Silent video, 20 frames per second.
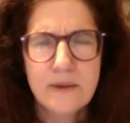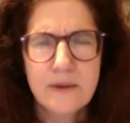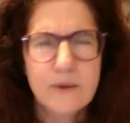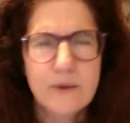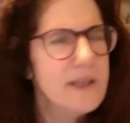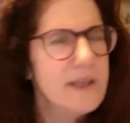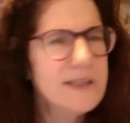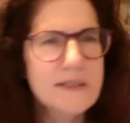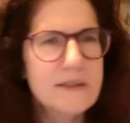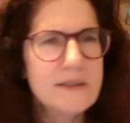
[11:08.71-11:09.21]

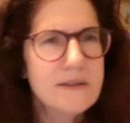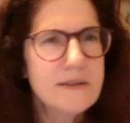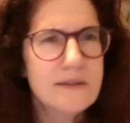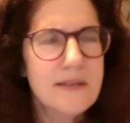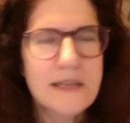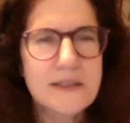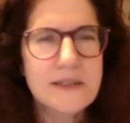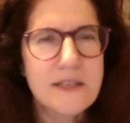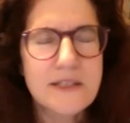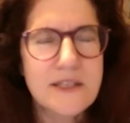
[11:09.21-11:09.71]

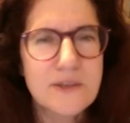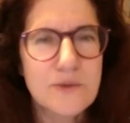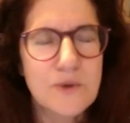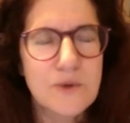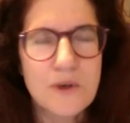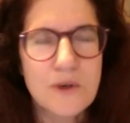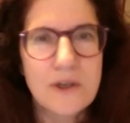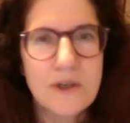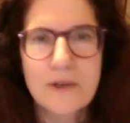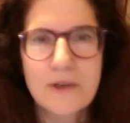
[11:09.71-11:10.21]
that doesn't
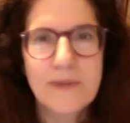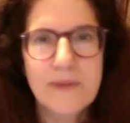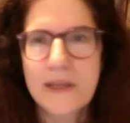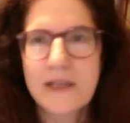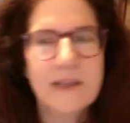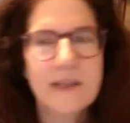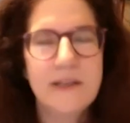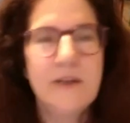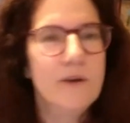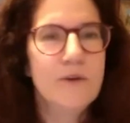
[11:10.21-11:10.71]
work
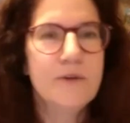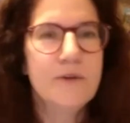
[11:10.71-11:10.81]
because,